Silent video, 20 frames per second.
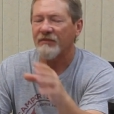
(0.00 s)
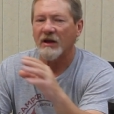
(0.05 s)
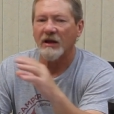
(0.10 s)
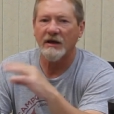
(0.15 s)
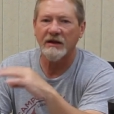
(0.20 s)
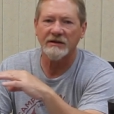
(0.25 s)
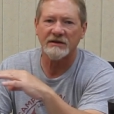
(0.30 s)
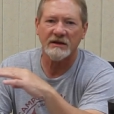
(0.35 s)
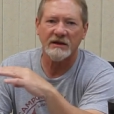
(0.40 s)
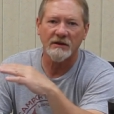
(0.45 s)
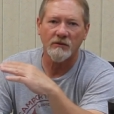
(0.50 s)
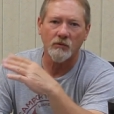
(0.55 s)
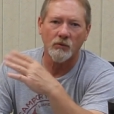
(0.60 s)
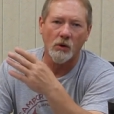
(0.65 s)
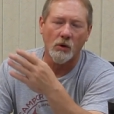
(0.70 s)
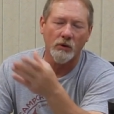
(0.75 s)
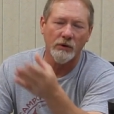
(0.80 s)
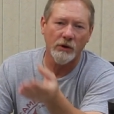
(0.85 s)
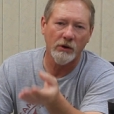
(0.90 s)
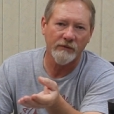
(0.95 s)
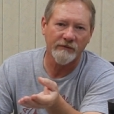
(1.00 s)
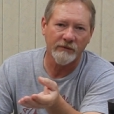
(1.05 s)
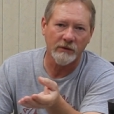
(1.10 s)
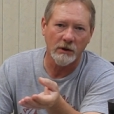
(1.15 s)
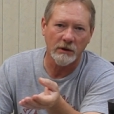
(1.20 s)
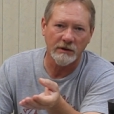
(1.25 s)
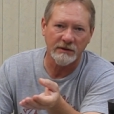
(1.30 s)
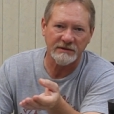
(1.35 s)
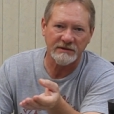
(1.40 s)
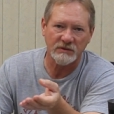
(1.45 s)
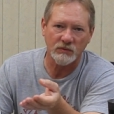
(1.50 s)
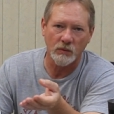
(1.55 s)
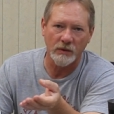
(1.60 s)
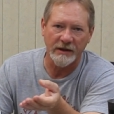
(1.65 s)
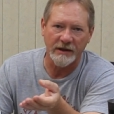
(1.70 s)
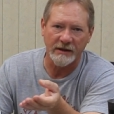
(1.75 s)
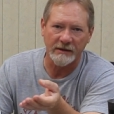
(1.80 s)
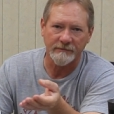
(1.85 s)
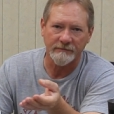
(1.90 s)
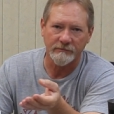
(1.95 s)
is it rolled over on its
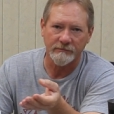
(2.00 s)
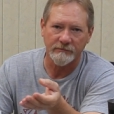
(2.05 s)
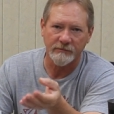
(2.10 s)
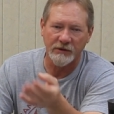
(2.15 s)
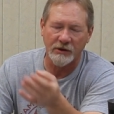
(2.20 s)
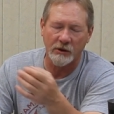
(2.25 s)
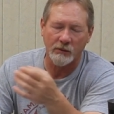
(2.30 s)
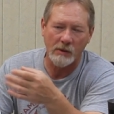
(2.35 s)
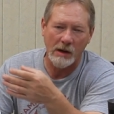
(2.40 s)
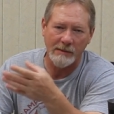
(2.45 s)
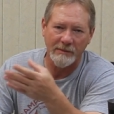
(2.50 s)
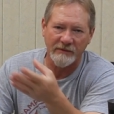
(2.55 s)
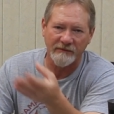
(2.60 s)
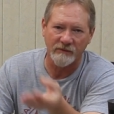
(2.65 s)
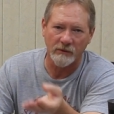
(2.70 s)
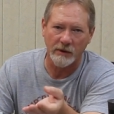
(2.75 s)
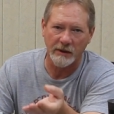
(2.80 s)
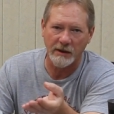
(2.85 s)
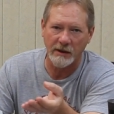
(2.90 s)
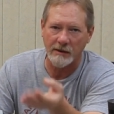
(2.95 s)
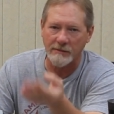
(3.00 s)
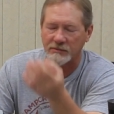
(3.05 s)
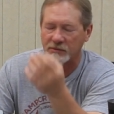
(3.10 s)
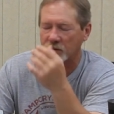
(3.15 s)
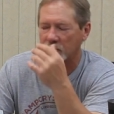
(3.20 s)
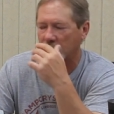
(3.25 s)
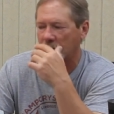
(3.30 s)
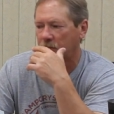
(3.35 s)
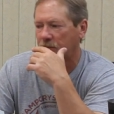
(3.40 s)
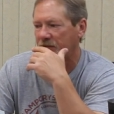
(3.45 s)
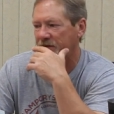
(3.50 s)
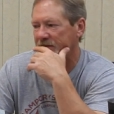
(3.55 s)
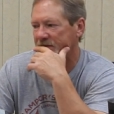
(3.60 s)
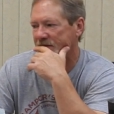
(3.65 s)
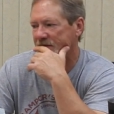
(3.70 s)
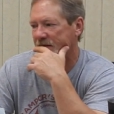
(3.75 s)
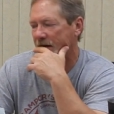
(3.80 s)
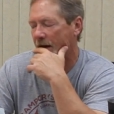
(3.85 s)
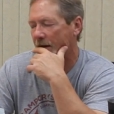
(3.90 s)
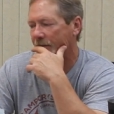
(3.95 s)
wing, you know, right before it came to a complete
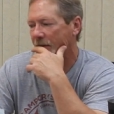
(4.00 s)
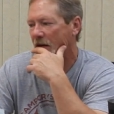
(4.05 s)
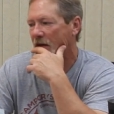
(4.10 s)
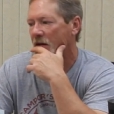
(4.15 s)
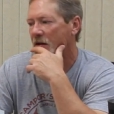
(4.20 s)
stop.